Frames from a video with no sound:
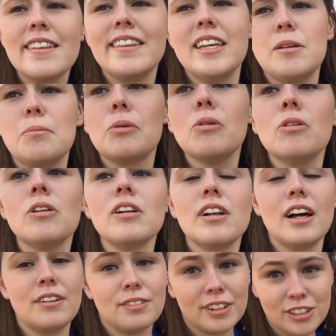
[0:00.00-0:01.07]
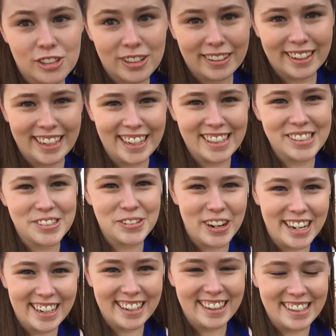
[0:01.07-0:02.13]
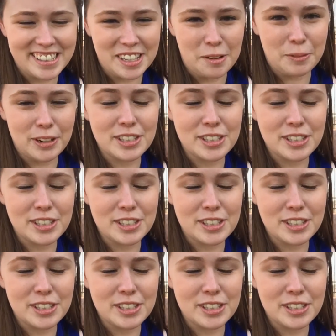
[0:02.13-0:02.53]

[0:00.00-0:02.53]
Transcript: The pool, unfortunately, is drained this summer.